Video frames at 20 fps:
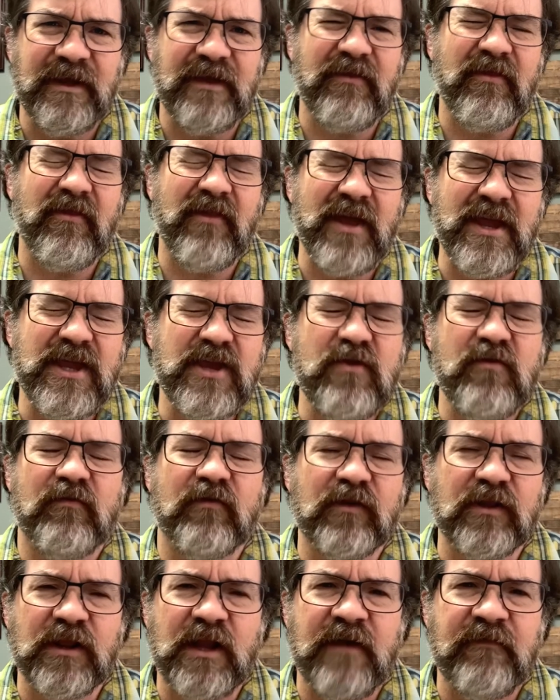And thank you
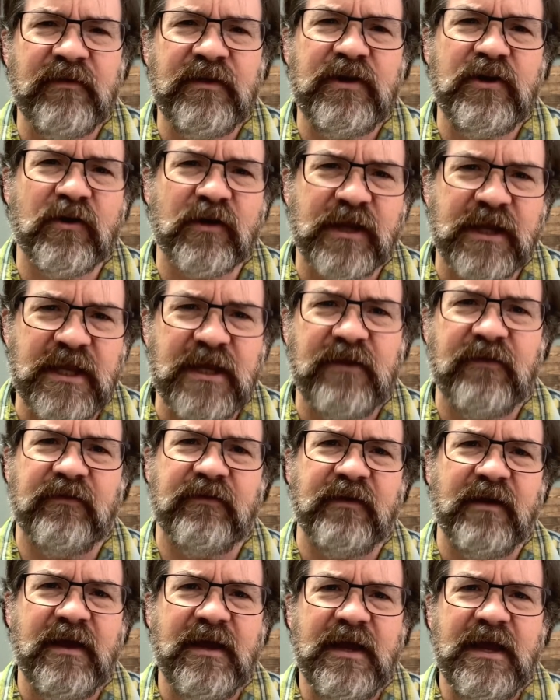for loving your
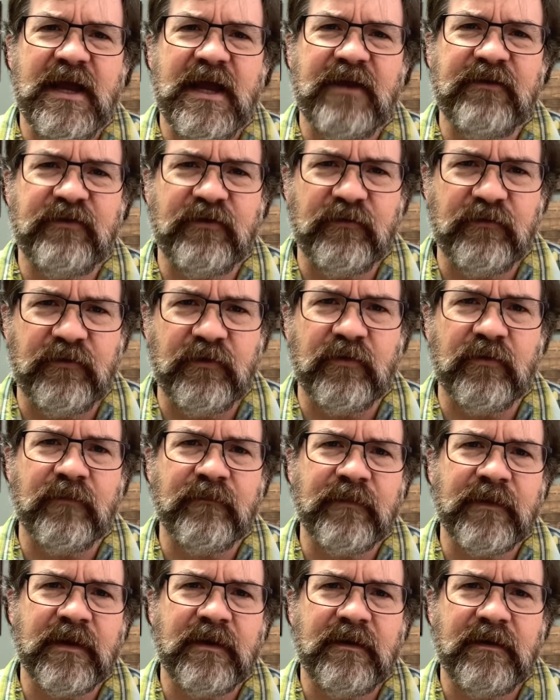kids as you do.
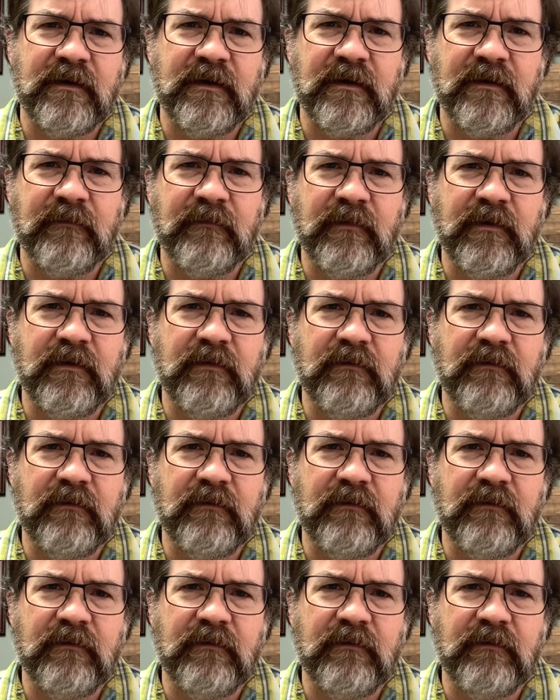Um,